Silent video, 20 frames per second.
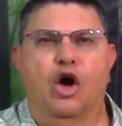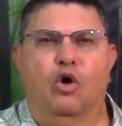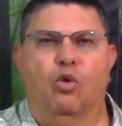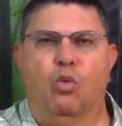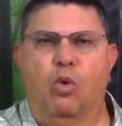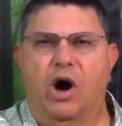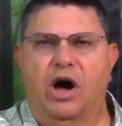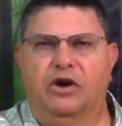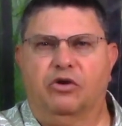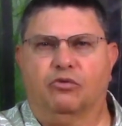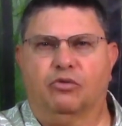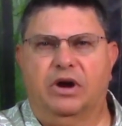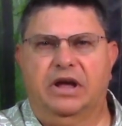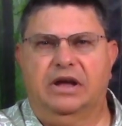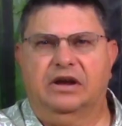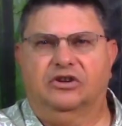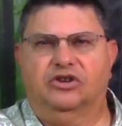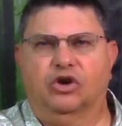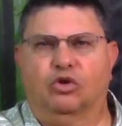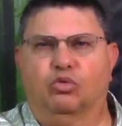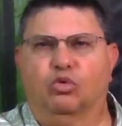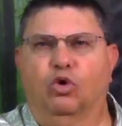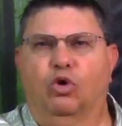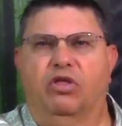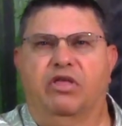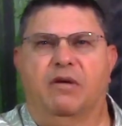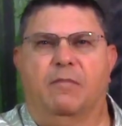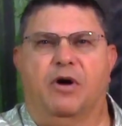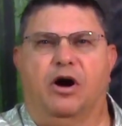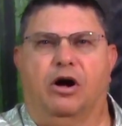One ring to rule
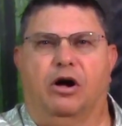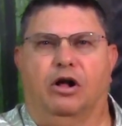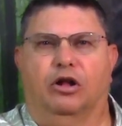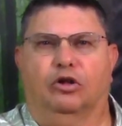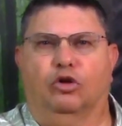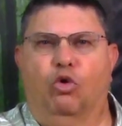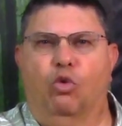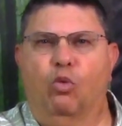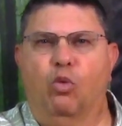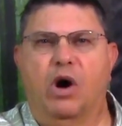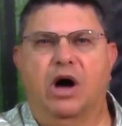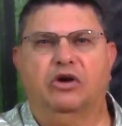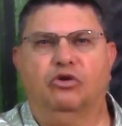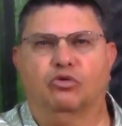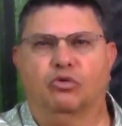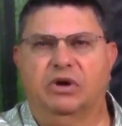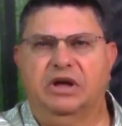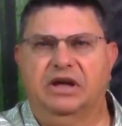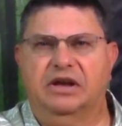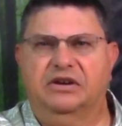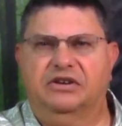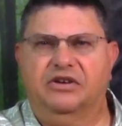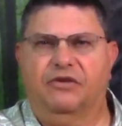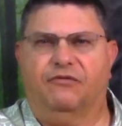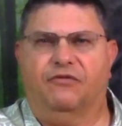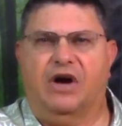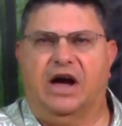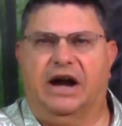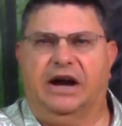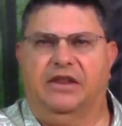them all, one ring to
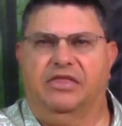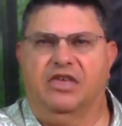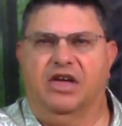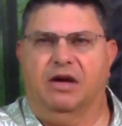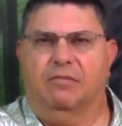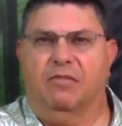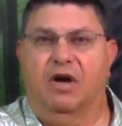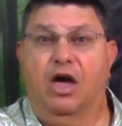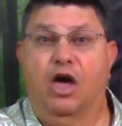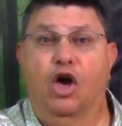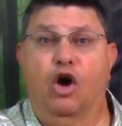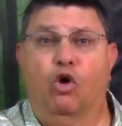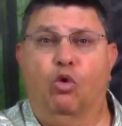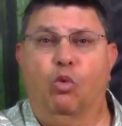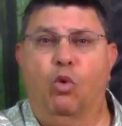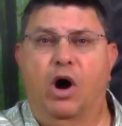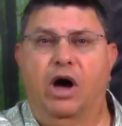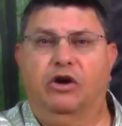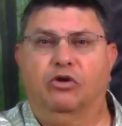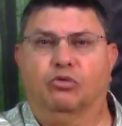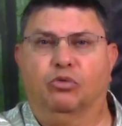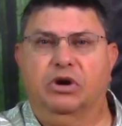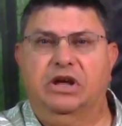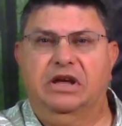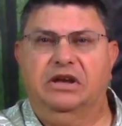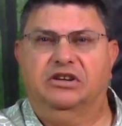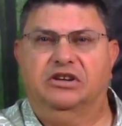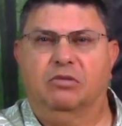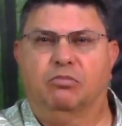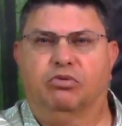find them, one
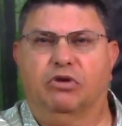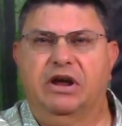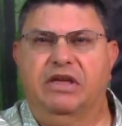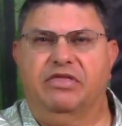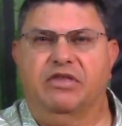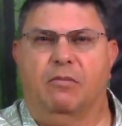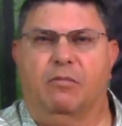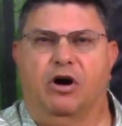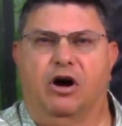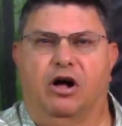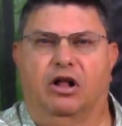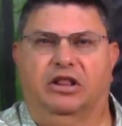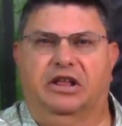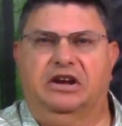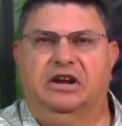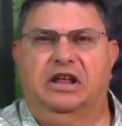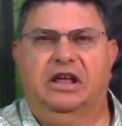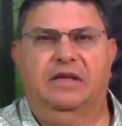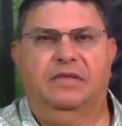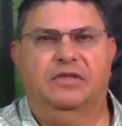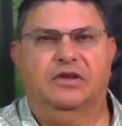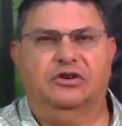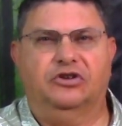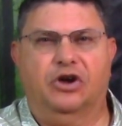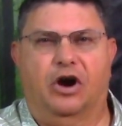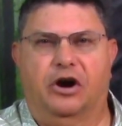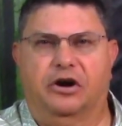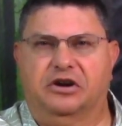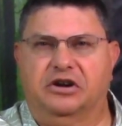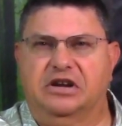ring to bring them all, and in the
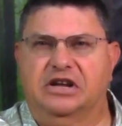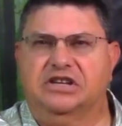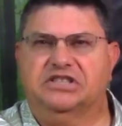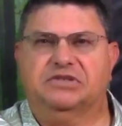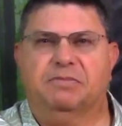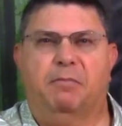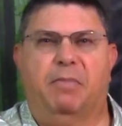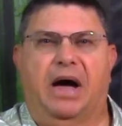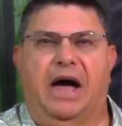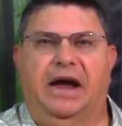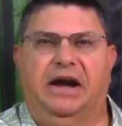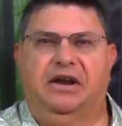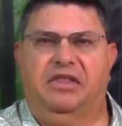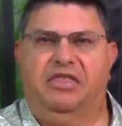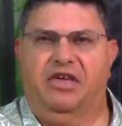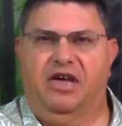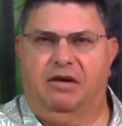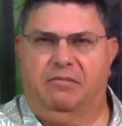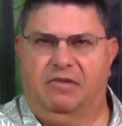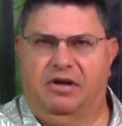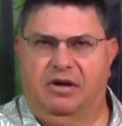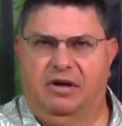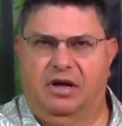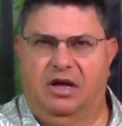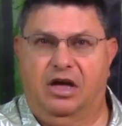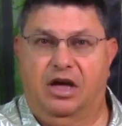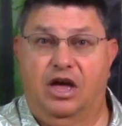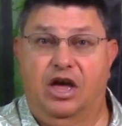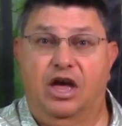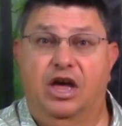darkness bind them.
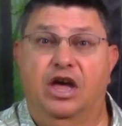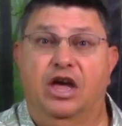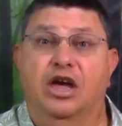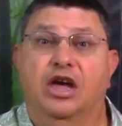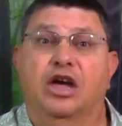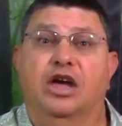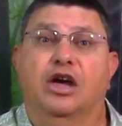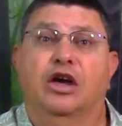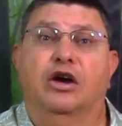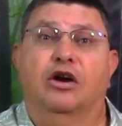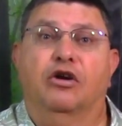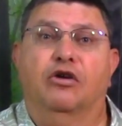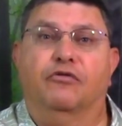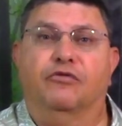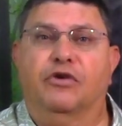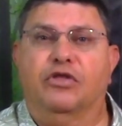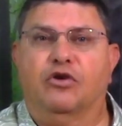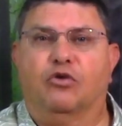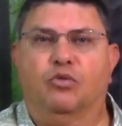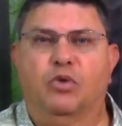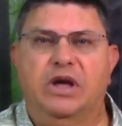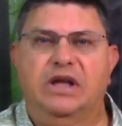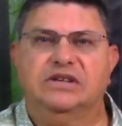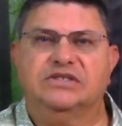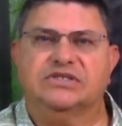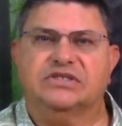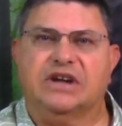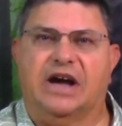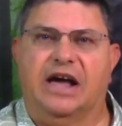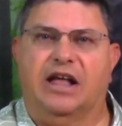For the ring
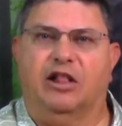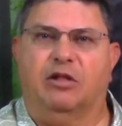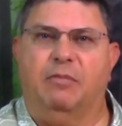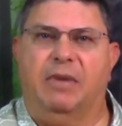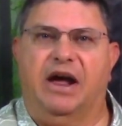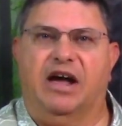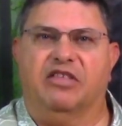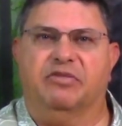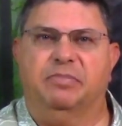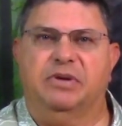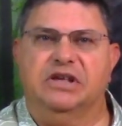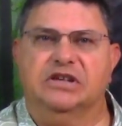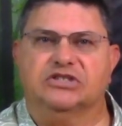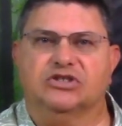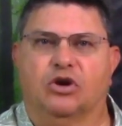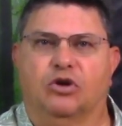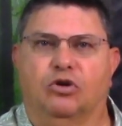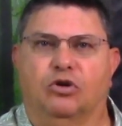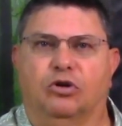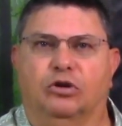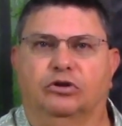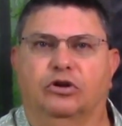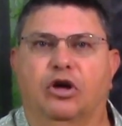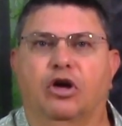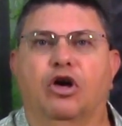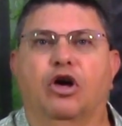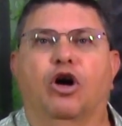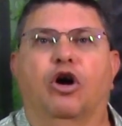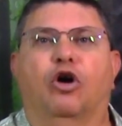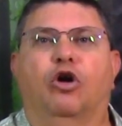style mouthpiece hold,
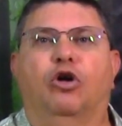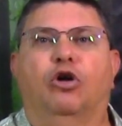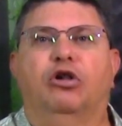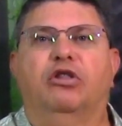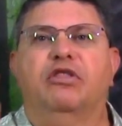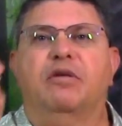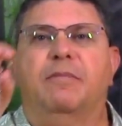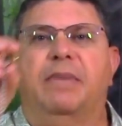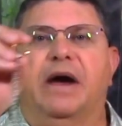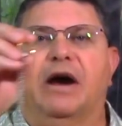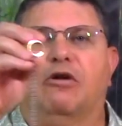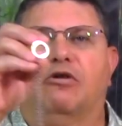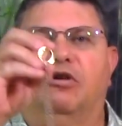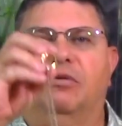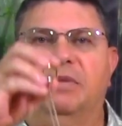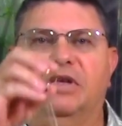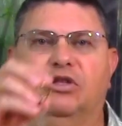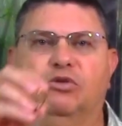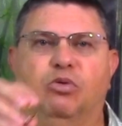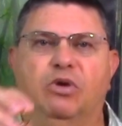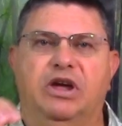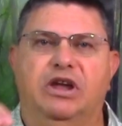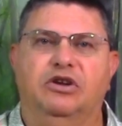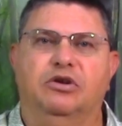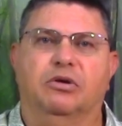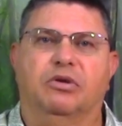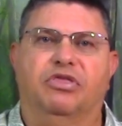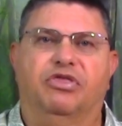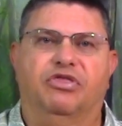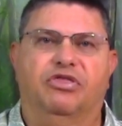hold the barrel between
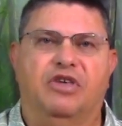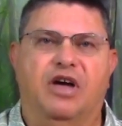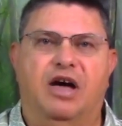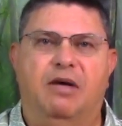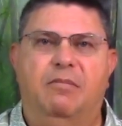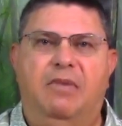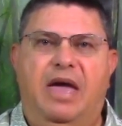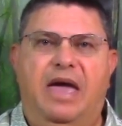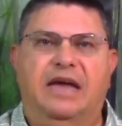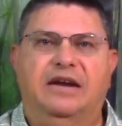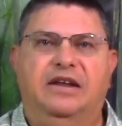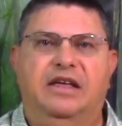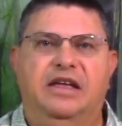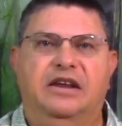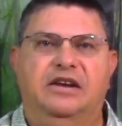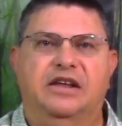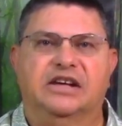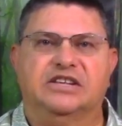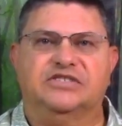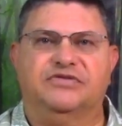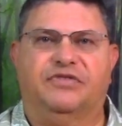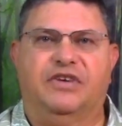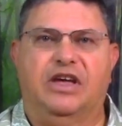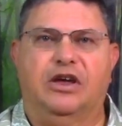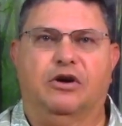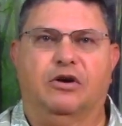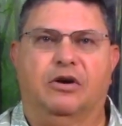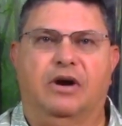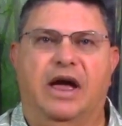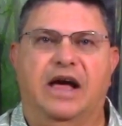your thumb and index
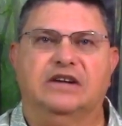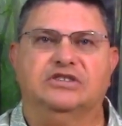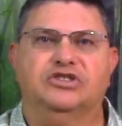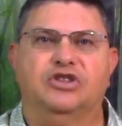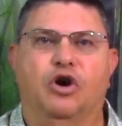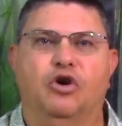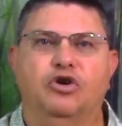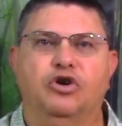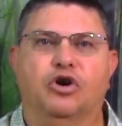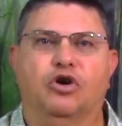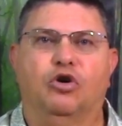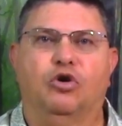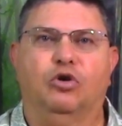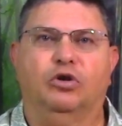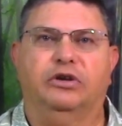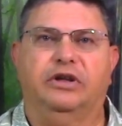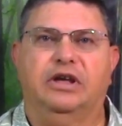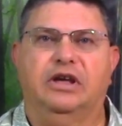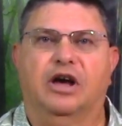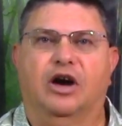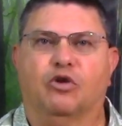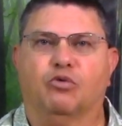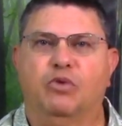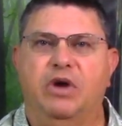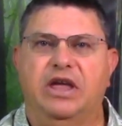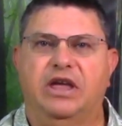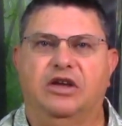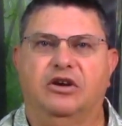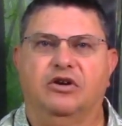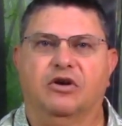finger as though you're holding a
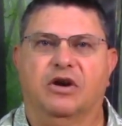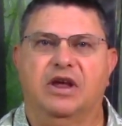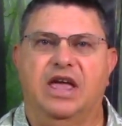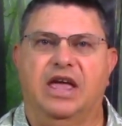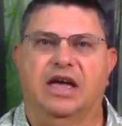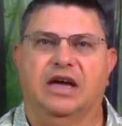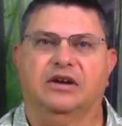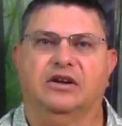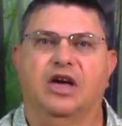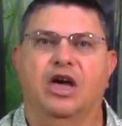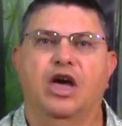ring in your hand